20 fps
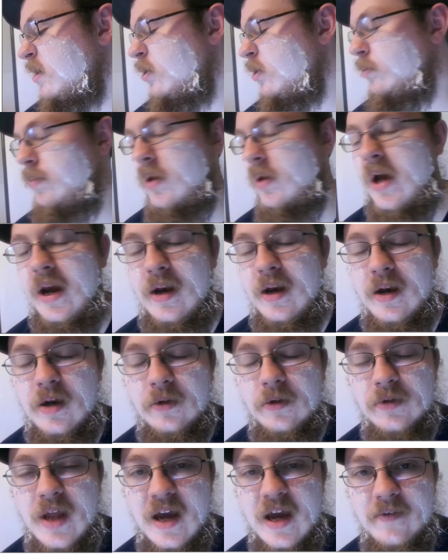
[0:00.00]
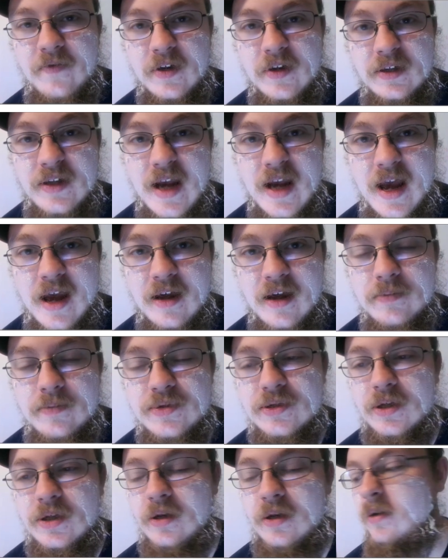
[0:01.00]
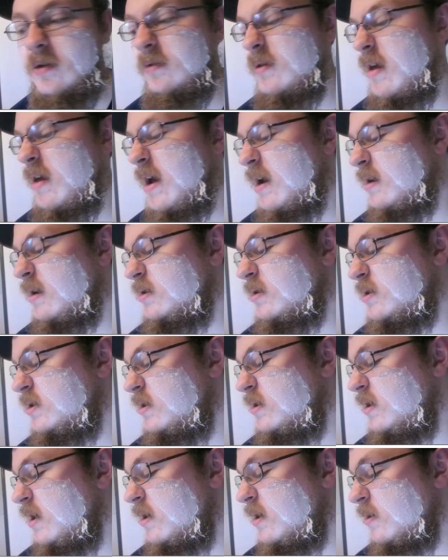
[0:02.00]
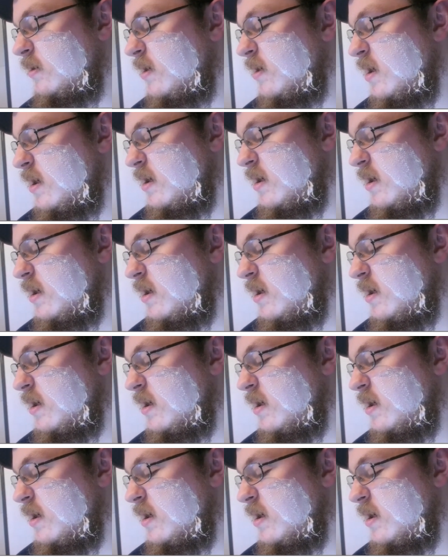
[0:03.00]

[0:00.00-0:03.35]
who played in 11 games last year